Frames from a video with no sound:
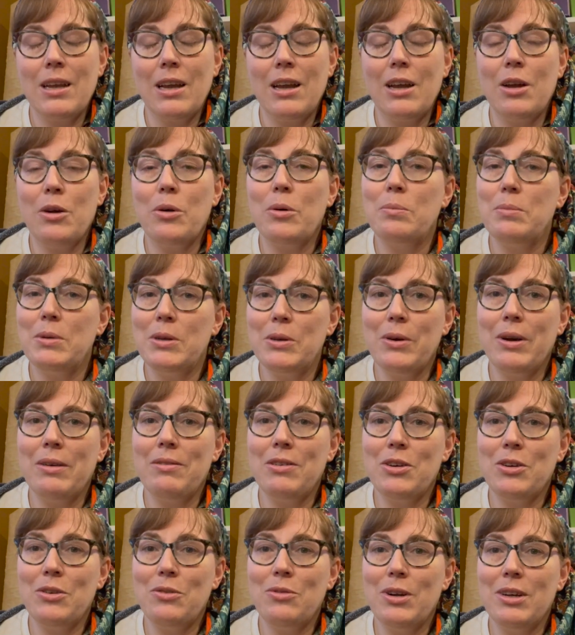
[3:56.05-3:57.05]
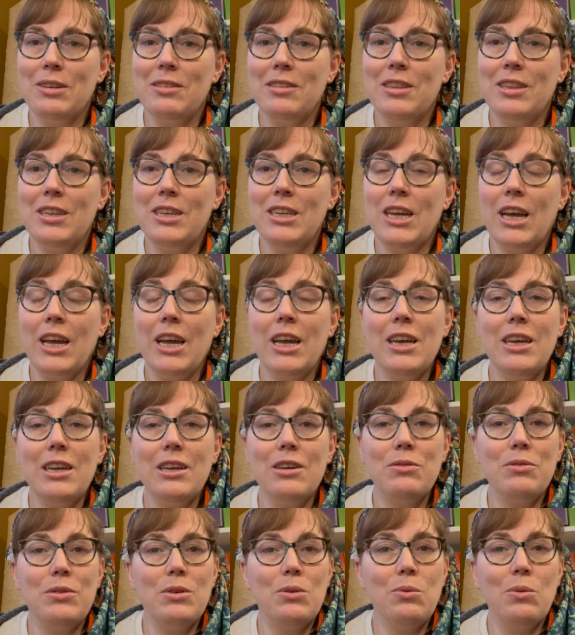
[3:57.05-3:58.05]
I hope you have a good rest of the day.
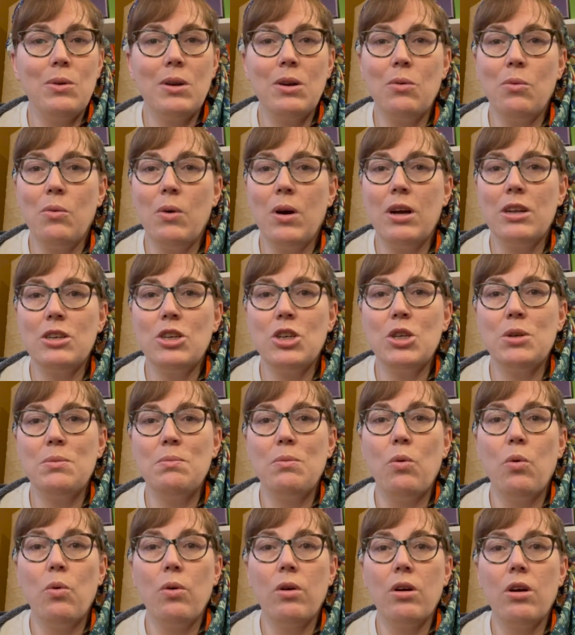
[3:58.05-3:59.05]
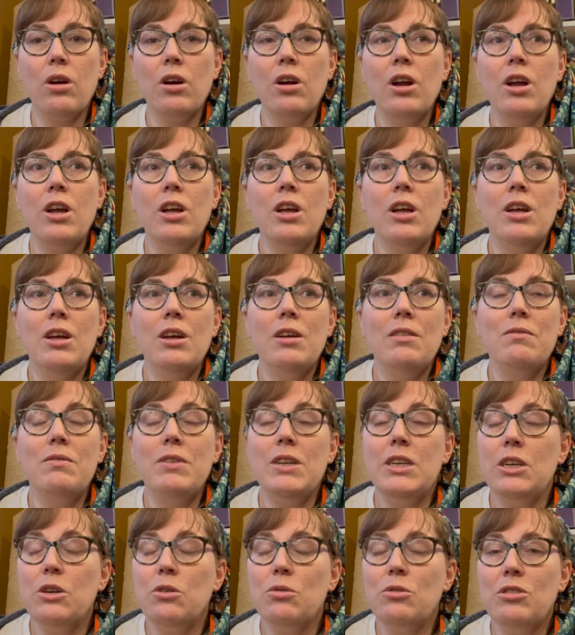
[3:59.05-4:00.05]
If you want to watch more
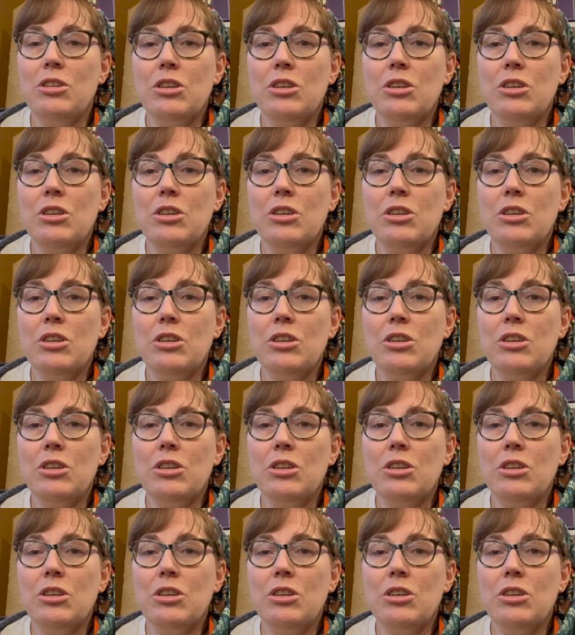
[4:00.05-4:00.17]
videos